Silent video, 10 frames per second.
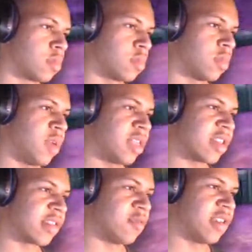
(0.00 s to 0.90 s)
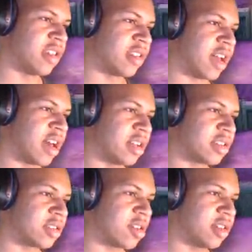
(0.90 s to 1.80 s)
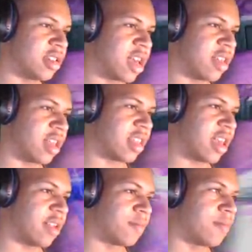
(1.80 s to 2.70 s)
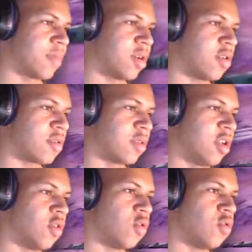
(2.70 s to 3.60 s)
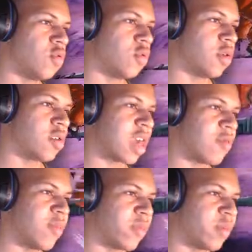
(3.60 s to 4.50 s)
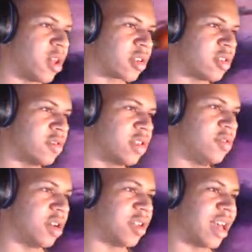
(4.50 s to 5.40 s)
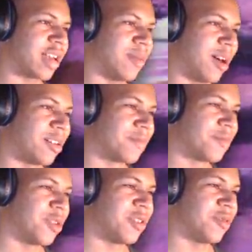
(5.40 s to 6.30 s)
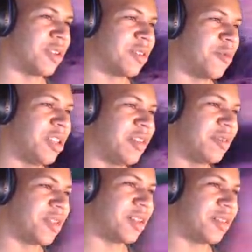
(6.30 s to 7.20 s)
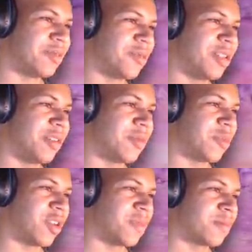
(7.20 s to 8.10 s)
You make that so easy to dodge, charging that like that. Oh, ooh, okay, we Reaper block those. You know that. Come on. What are you doing? What are you doing? What are you doing, boy?